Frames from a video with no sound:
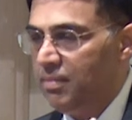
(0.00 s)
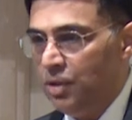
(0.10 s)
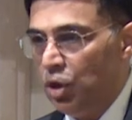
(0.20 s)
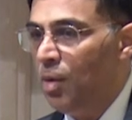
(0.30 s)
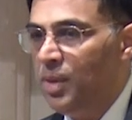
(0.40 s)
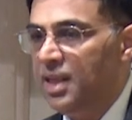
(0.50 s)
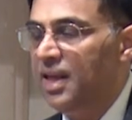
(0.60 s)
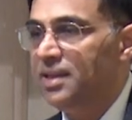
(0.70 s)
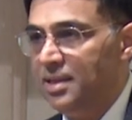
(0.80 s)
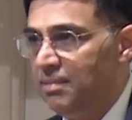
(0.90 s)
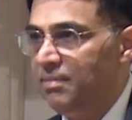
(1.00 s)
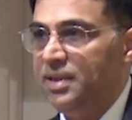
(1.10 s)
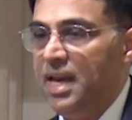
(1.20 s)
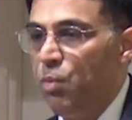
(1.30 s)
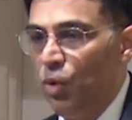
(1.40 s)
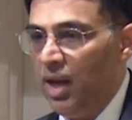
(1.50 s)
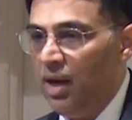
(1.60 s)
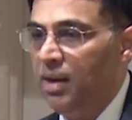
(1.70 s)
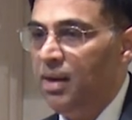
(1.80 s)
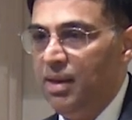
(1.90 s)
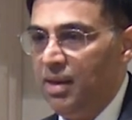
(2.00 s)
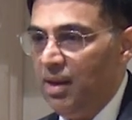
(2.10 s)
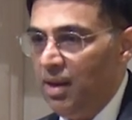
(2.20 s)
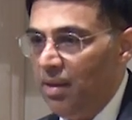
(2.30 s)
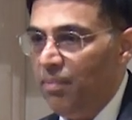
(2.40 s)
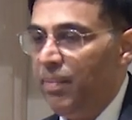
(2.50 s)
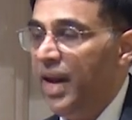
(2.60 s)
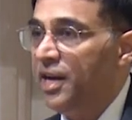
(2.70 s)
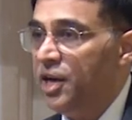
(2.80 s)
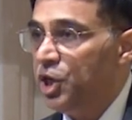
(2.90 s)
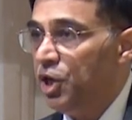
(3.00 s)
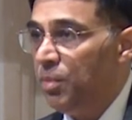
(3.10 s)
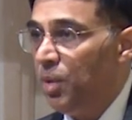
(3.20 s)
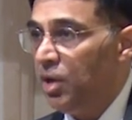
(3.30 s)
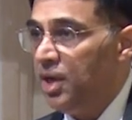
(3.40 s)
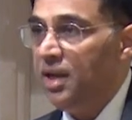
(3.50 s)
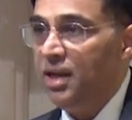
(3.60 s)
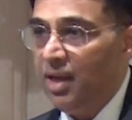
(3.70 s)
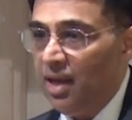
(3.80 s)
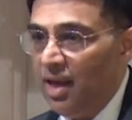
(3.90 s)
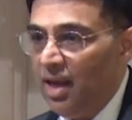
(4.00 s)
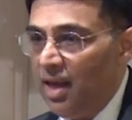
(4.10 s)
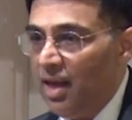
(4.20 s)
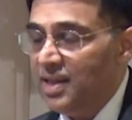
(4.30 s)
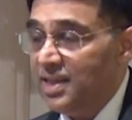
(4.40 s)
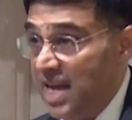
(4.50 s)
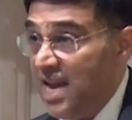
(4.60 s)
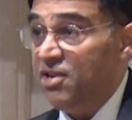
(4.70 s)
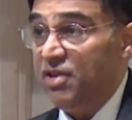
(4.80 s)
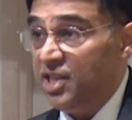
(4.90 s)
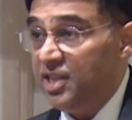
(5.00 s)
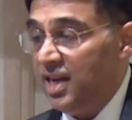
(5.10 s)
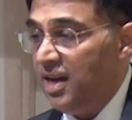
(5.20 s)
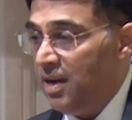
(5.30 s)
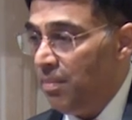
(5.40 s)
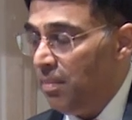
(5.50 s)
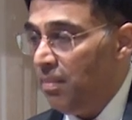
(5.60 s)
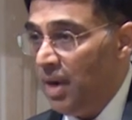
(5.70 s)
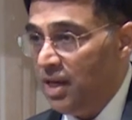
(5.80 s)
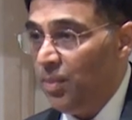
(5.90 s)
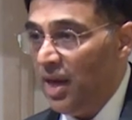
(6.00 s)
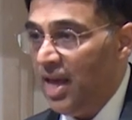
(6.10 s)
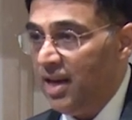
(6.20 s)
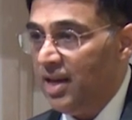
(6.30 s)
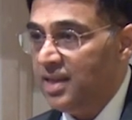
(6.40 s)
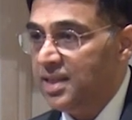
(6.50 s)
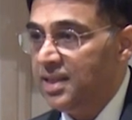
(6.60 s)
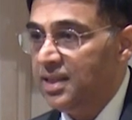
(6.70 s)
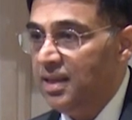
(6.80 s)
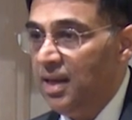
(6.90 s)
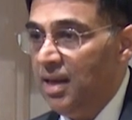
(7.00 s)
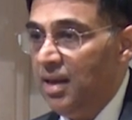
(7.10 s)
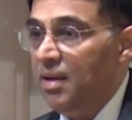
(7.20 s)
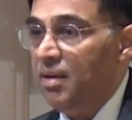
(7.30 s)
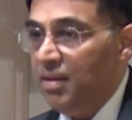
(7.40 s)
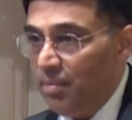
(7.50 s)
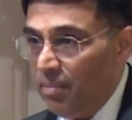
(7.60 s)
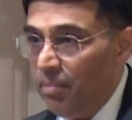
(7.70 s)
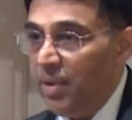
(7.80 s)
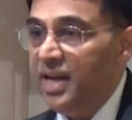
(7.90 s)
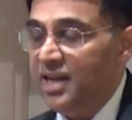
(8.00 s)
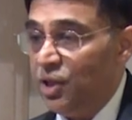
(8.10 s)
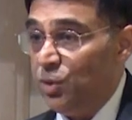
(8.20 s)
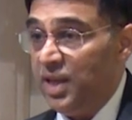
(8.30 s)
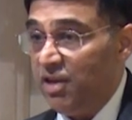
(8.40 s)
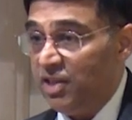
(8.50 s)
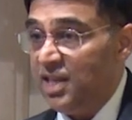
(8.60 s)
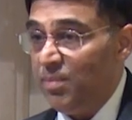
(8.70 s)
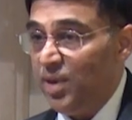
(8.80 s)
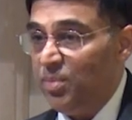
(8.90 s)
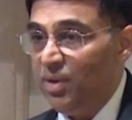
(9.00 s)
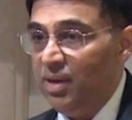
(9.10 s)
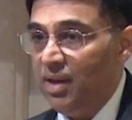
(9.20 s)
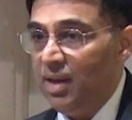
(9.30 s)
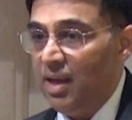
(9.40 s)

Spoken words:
The normal things: sleep well, pay attention to your body, stay interested in multiple areas, be in touch with interesting people,